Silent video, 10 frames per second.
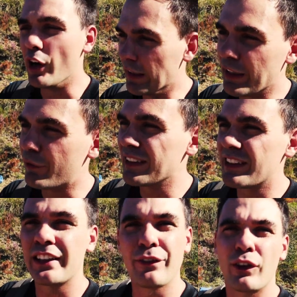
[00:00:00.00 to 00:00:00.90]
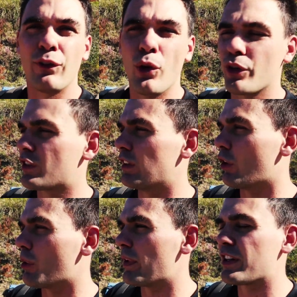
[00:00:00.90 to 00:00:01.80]
The only difference is they've got forged
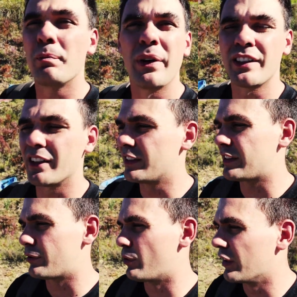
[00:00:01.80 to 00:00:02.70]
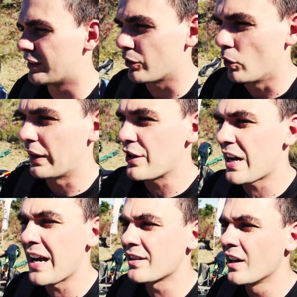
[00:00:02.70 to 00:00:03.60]
low compression pistons, rods, all that
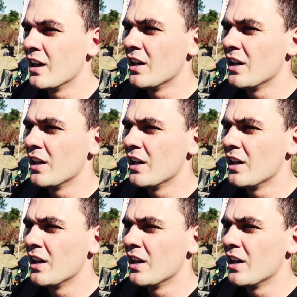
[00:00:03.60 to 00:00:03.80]
jazz.